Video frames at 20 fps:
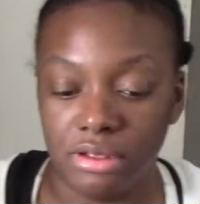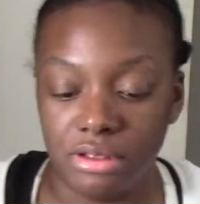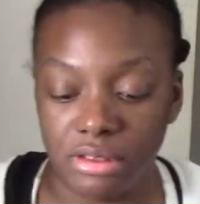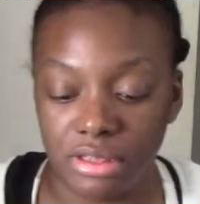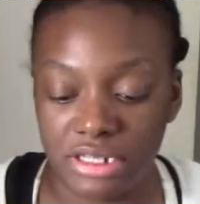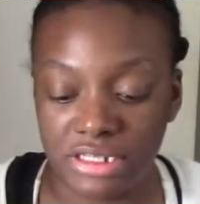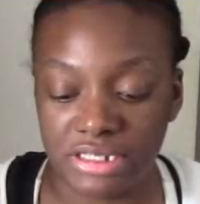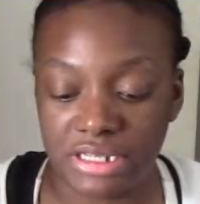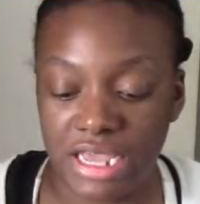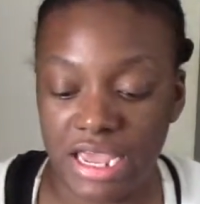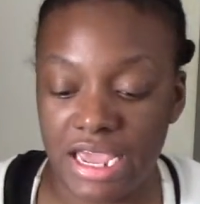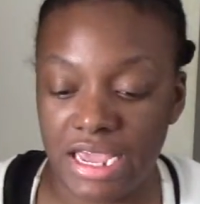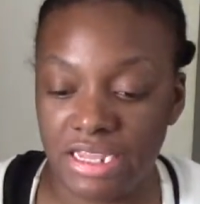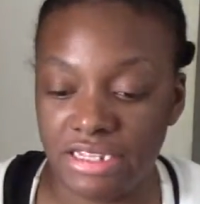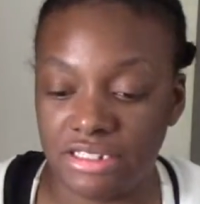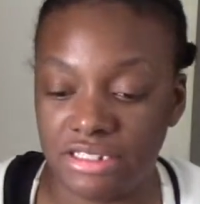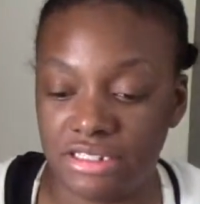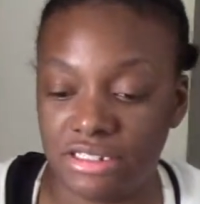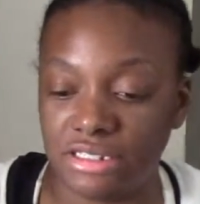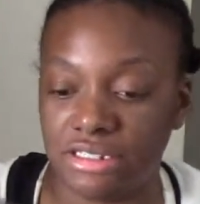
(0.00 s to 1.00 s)
this
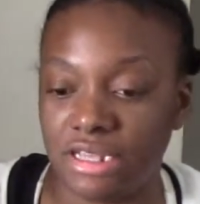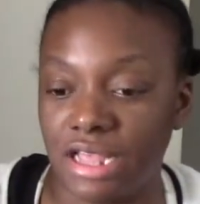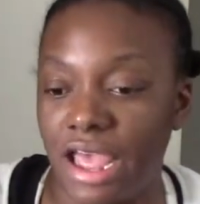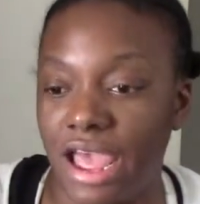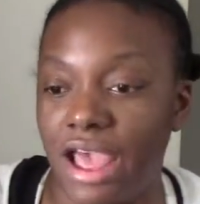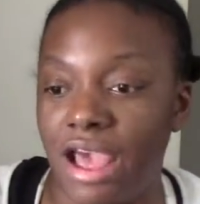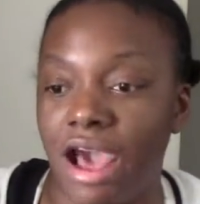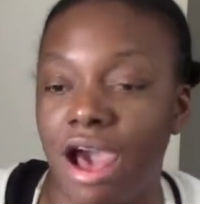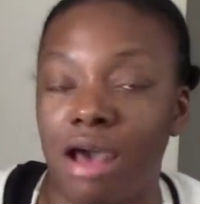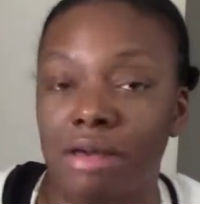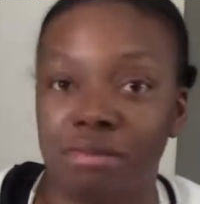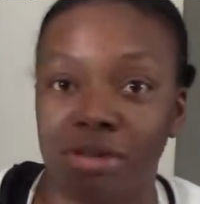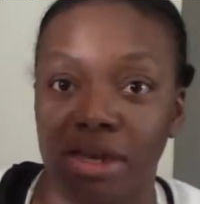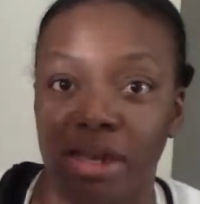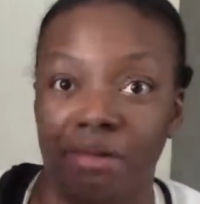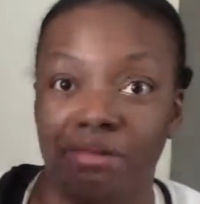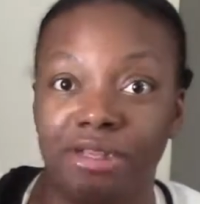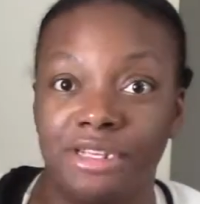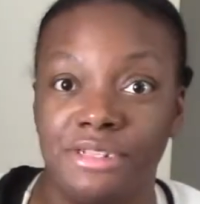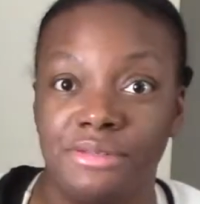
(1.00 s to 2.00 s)
case at Hobby
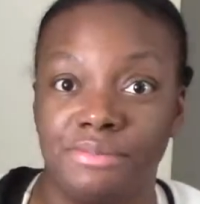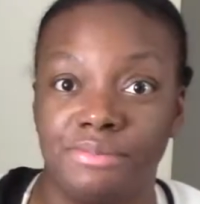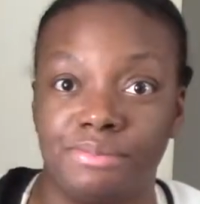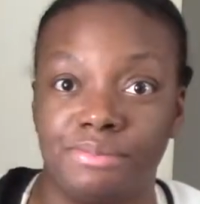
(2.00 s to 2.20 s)
Lobby.